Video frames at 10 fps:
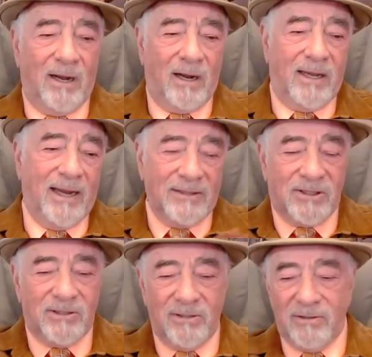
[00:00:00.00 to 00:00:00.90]

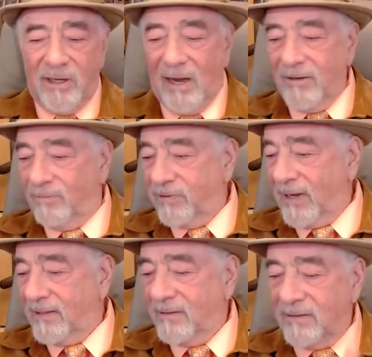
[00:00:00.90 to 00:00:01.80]
against the guy who
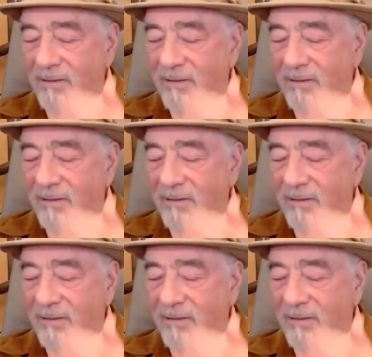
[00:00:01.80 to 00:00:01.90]
played